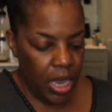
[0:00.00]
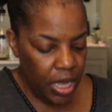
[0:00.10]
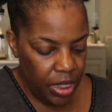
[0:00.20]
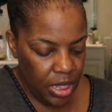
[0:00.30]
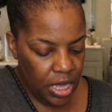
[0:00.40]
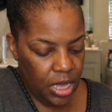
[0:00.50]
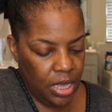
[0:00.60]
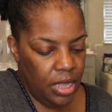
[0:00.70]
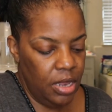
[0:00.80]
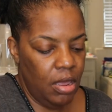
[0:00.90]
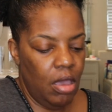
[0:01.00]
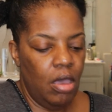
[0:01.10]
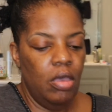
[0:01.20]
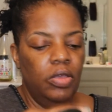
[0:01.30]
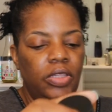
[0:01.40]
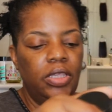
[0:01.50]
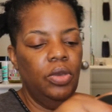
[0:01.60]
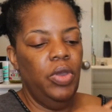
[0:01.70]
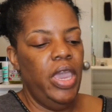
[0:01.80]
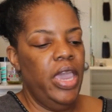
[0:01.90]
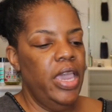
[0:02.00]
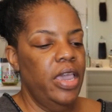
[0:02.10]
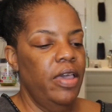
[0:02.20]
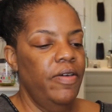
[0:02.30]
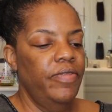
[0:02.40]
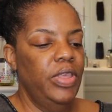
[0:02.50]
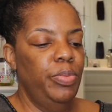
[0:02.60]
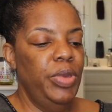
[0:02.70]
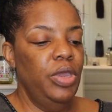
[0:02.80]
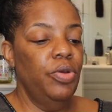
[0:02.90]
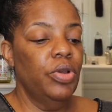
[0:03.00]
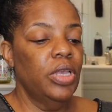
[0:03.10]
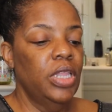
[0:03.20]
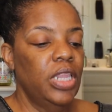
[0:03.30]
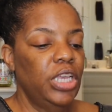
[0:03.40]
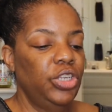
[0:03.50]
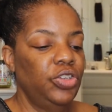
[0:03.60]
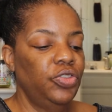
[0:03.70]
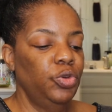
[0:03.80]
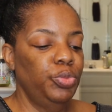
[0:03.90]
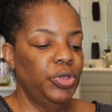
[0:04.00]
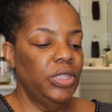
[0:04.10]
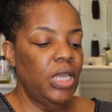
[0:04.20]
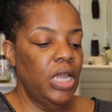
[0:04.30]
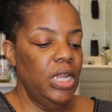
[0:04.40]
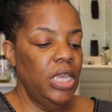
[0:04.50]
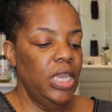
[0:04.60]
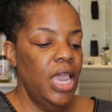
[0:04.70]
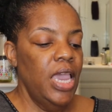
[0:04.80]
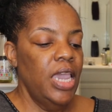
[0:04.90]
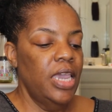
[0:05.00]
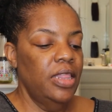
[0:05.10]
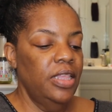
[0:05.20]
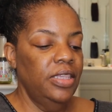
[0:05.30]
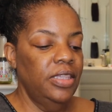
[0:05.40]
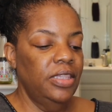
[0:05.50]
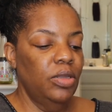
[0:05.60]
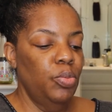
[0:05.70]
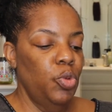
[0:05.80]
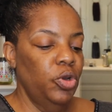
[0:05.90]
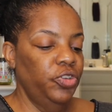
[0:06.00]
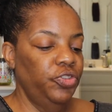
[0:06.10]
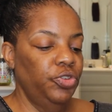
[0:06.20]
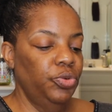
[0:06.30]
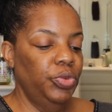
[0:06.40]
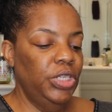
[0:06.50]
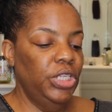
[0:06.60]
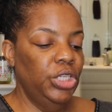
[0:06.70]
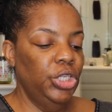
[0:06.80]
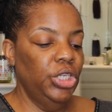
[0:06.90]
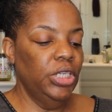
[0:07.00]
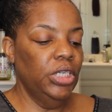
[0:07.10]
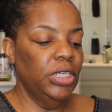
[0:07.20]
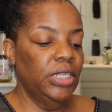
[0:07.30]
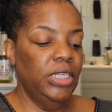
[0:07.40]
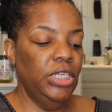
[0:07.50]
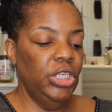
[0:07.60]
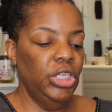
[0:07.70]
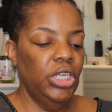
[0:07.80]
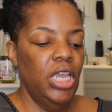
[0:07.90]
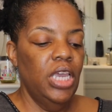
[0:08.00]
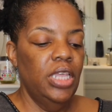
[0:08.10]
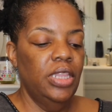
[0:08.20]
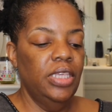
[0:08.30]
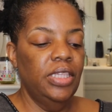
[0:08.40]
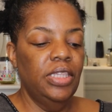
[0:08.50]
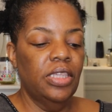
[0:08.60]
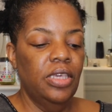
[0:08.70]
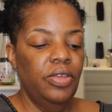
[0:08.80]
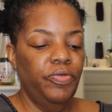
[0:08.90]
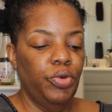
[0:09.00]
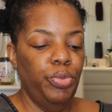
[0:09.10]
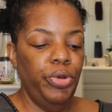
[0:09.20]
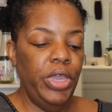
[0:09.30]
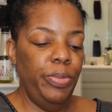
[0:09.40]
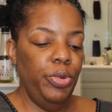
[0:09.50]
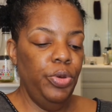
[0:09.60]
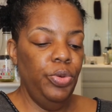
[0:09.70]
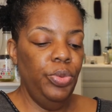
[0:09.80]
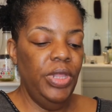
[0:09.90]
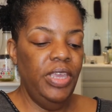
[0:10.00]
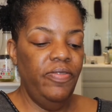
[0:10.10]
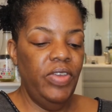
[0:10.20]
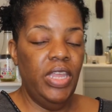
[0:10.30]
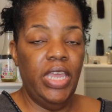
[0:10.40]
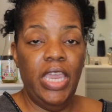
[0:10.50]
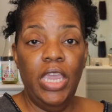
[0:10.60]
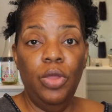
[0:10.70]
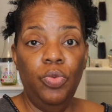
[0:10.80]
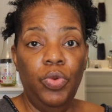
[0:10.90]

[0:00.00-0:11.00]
And then I also have the Bee Girl Collection Supersonic. And this is the Moisture Retention Condish. This is good for pre-poo, leave-in, and